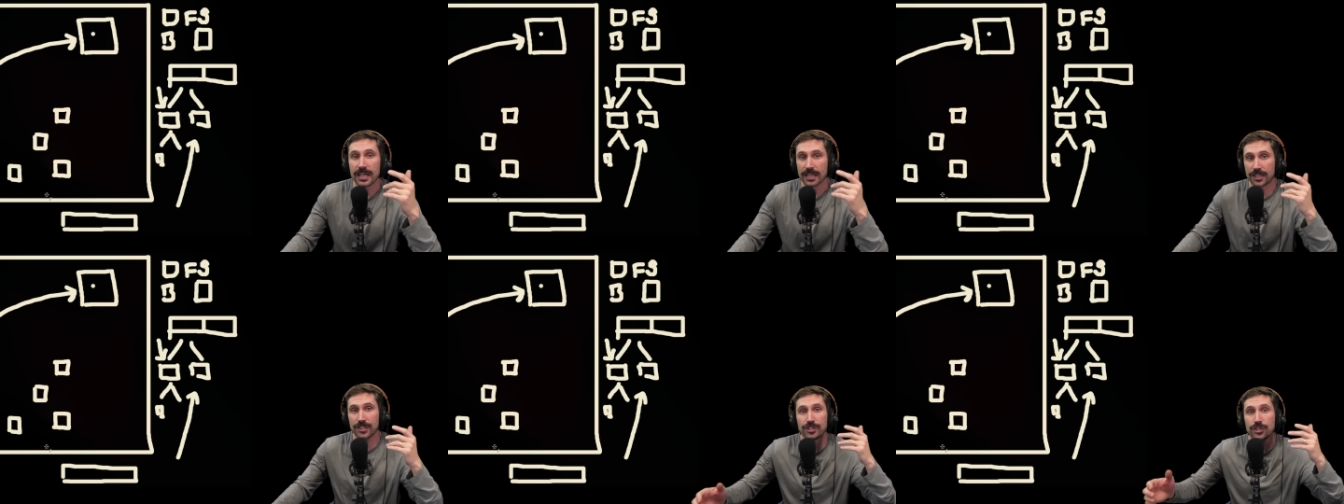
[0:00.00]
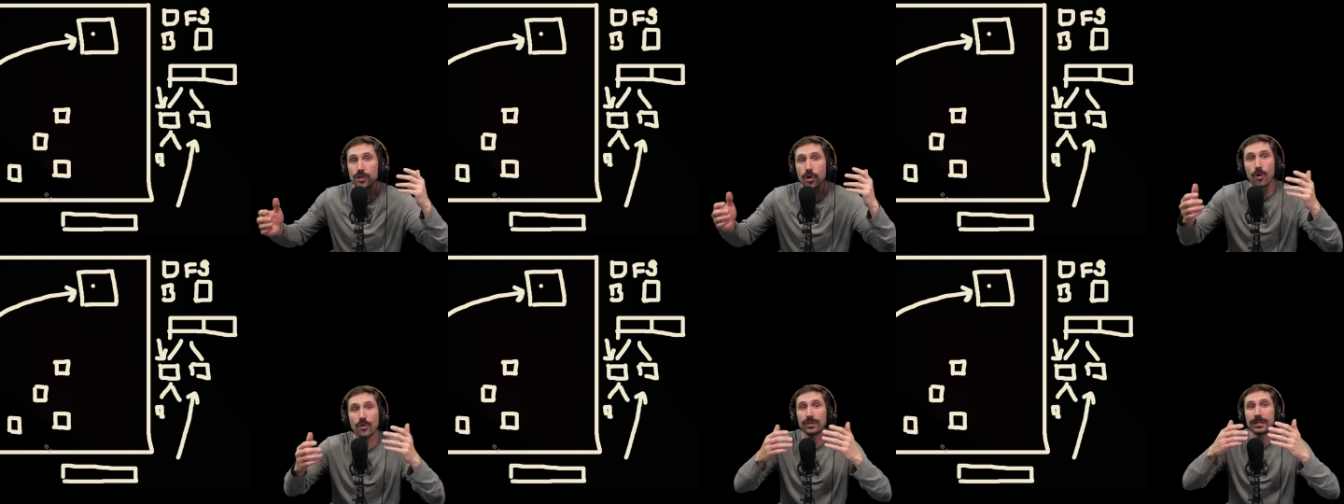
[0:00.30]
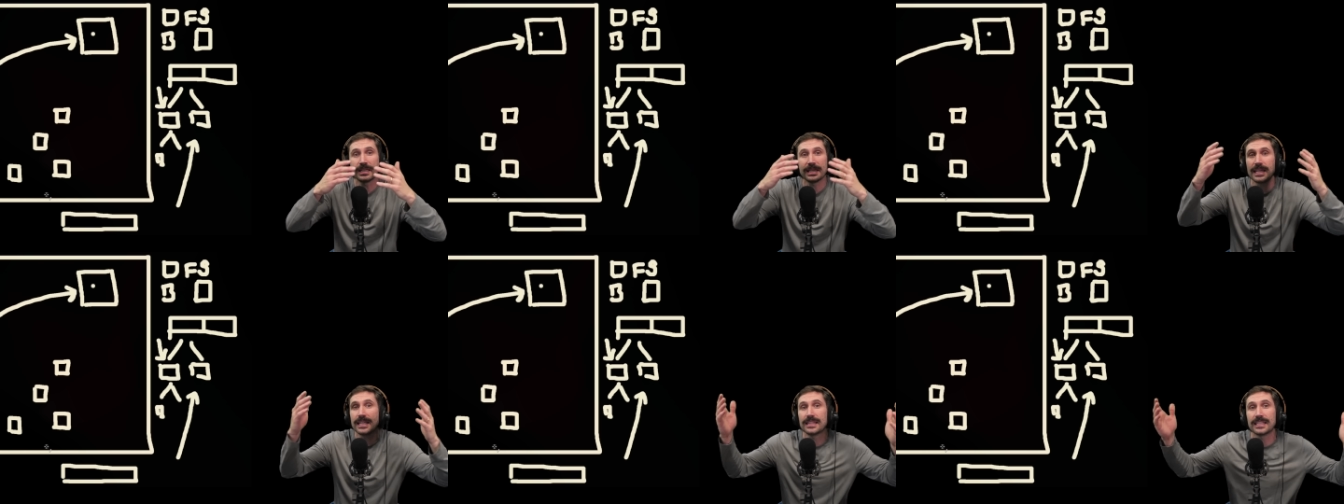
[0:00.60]
Because you
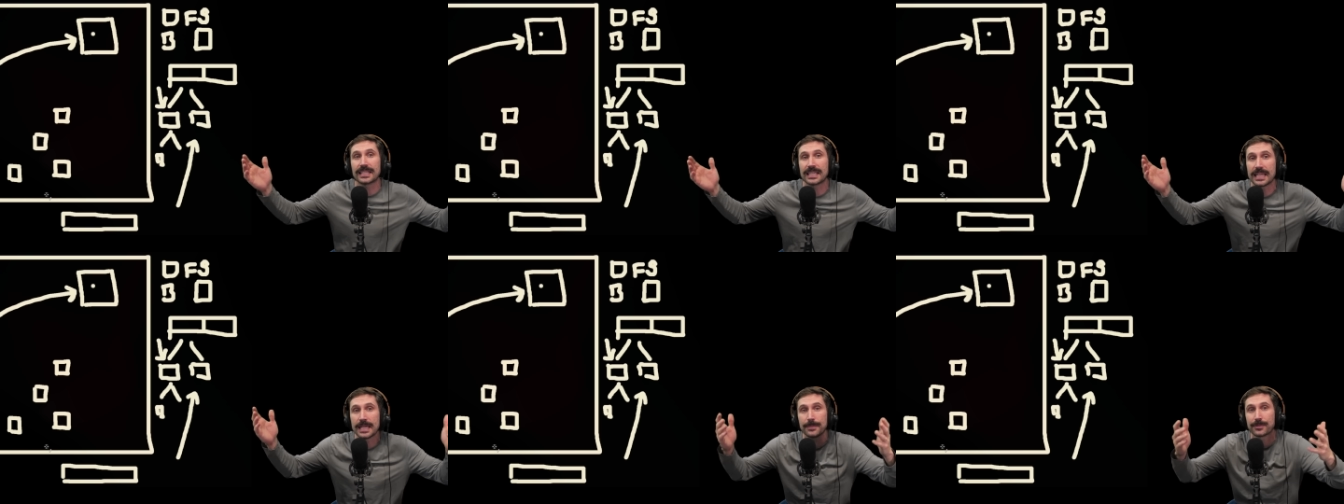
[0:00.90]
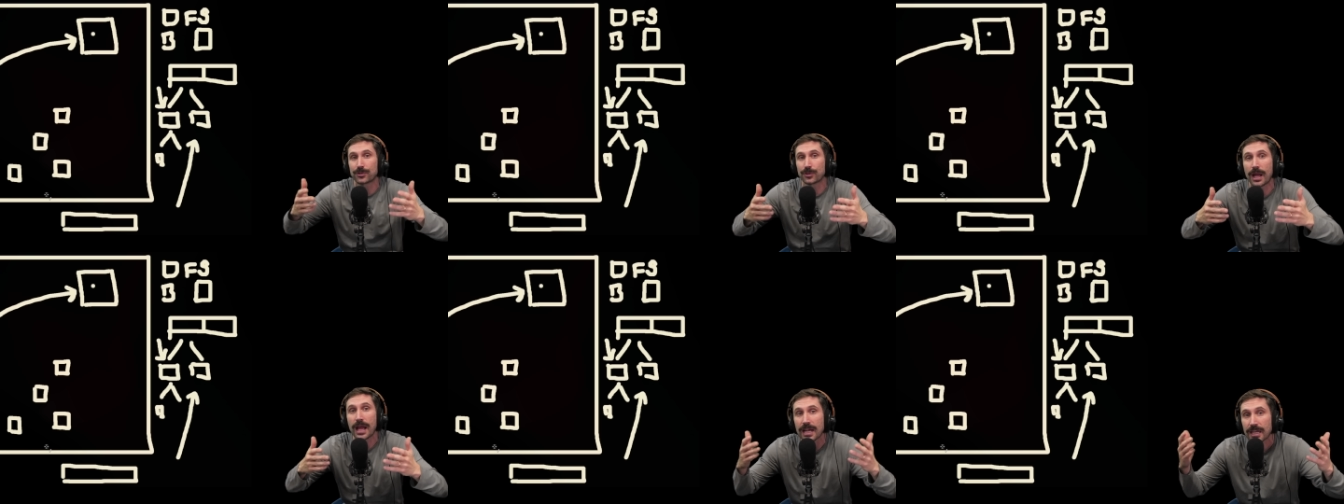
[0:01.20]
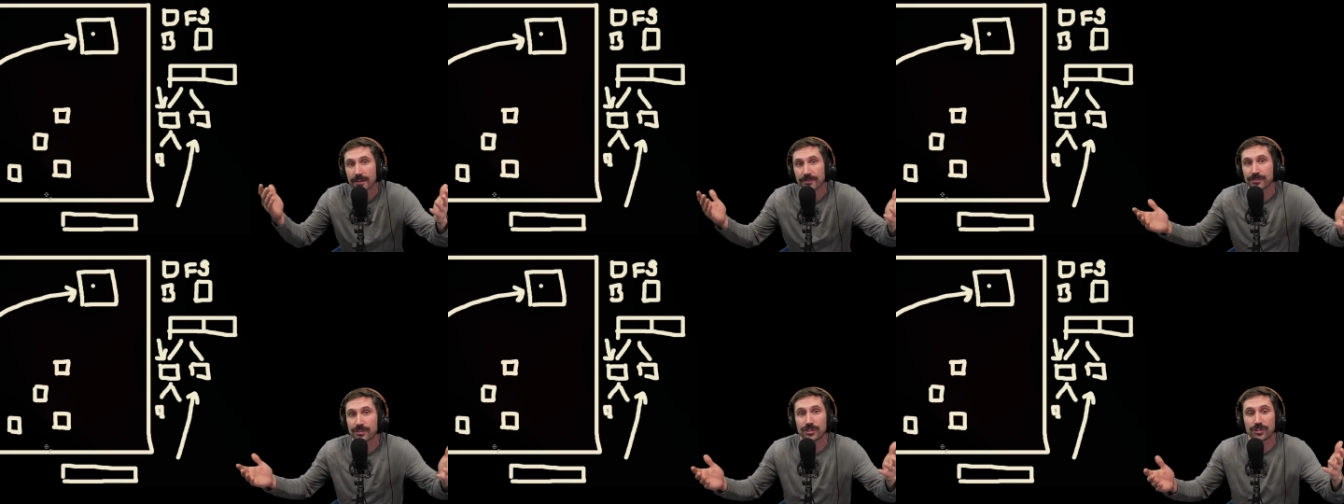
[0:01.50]
only need to keep
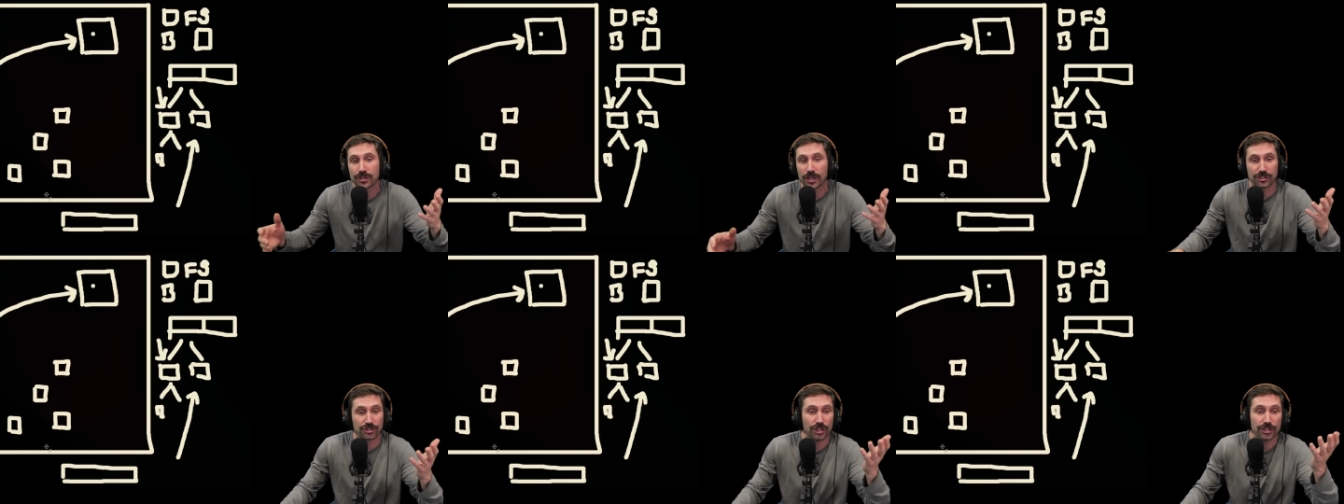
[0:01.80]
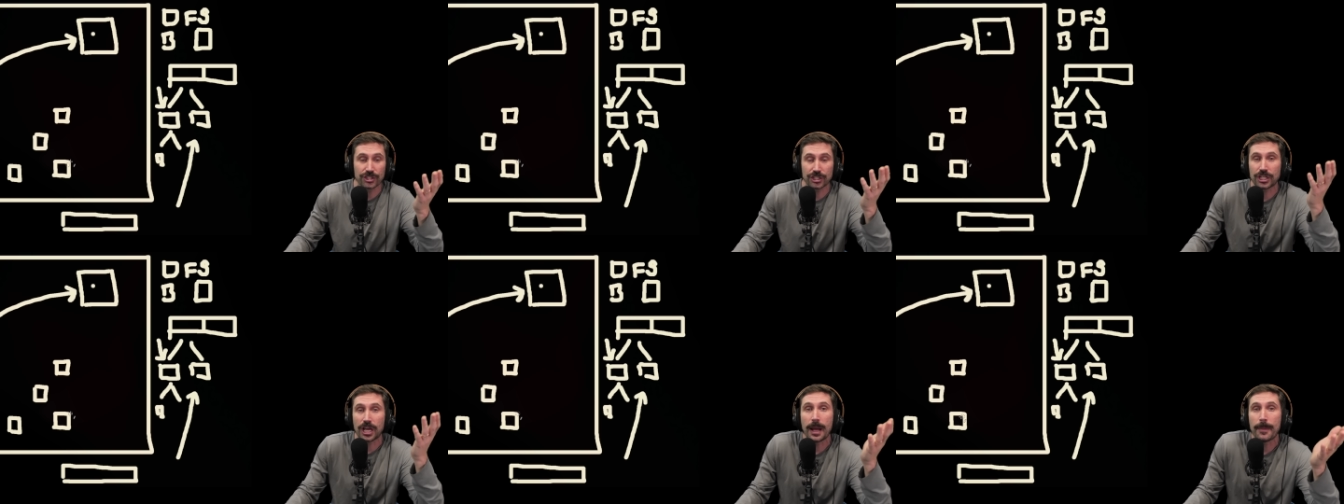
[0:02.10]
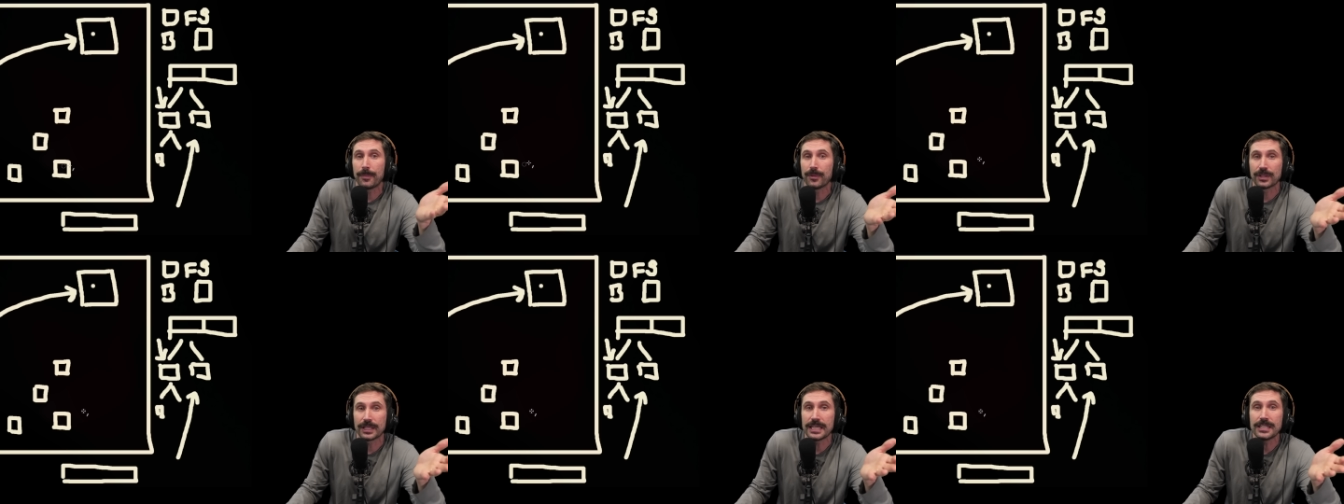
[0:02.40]
track of uh, just a
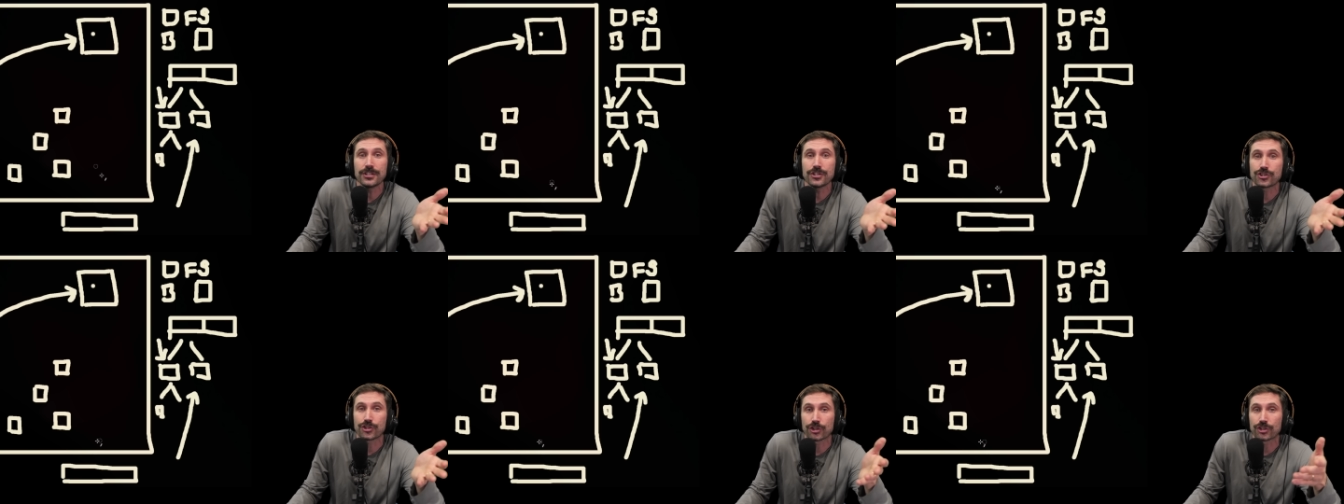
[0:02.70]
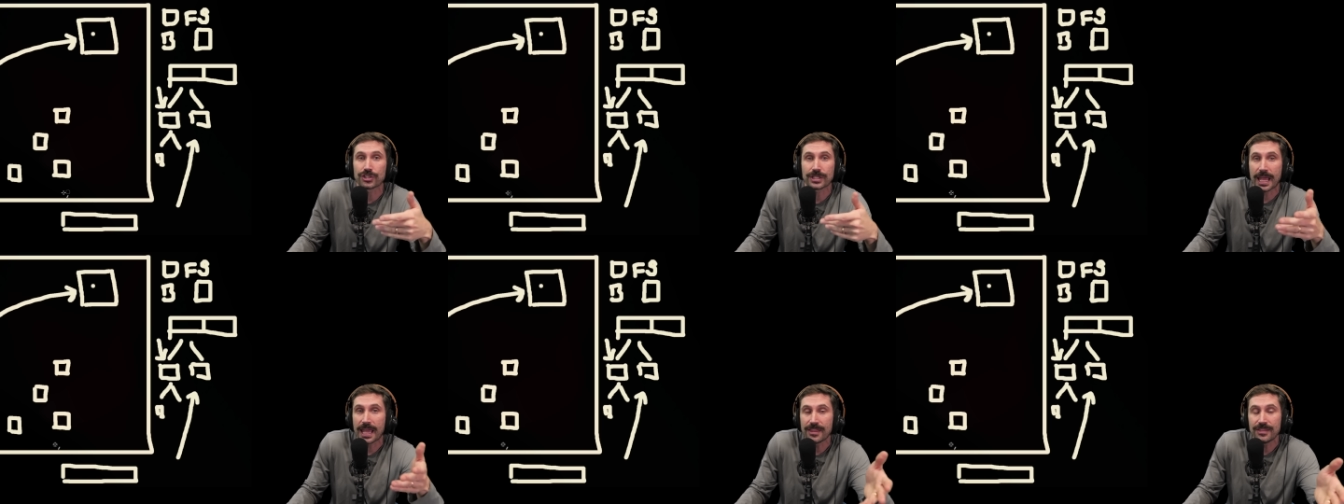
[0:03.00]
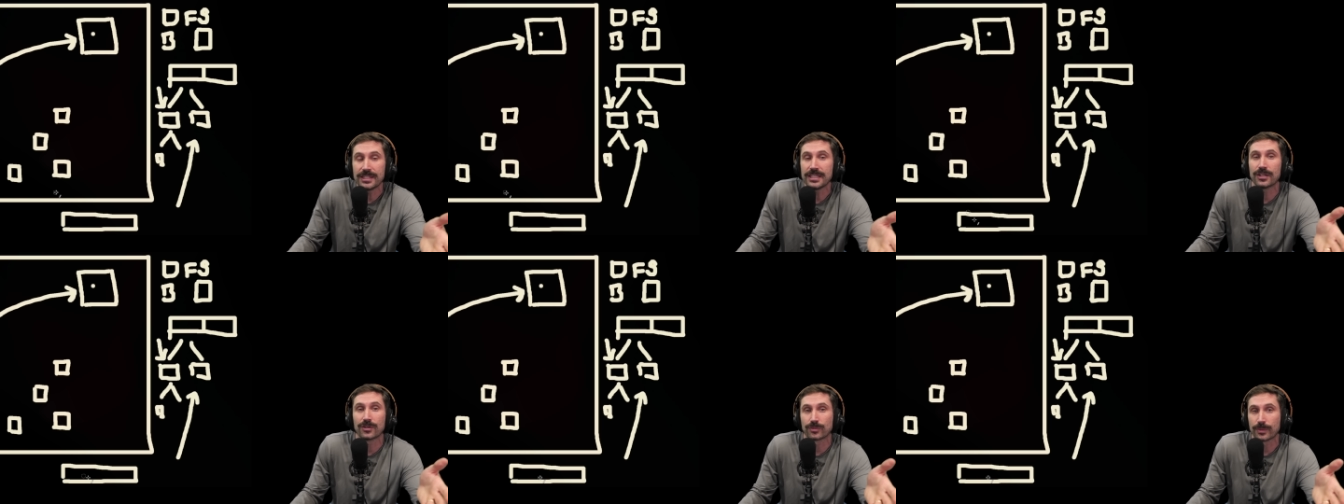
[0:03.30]
couple integers and
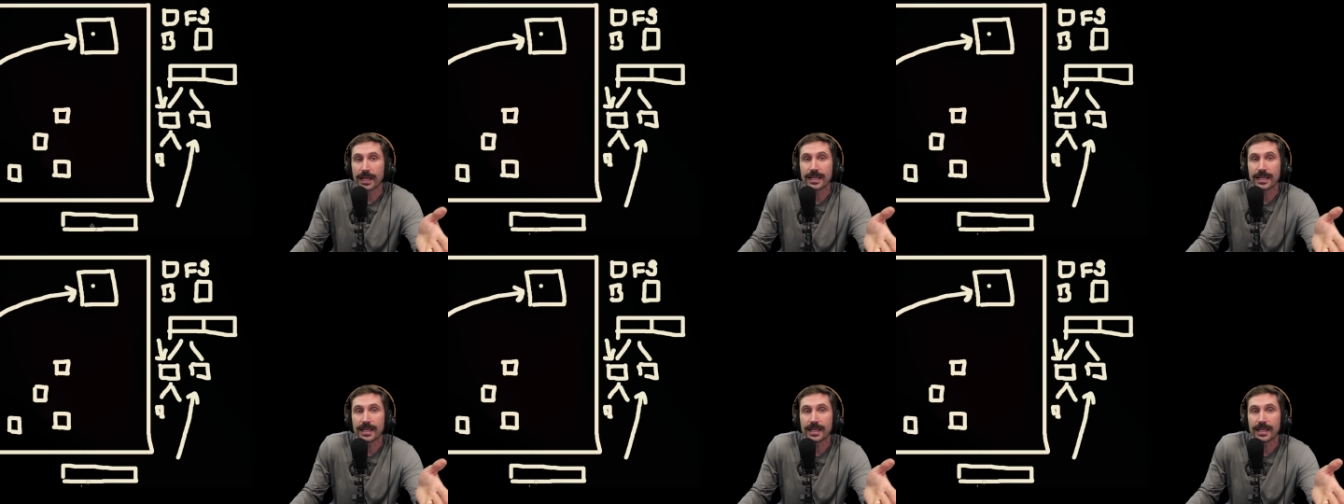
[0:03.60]
the array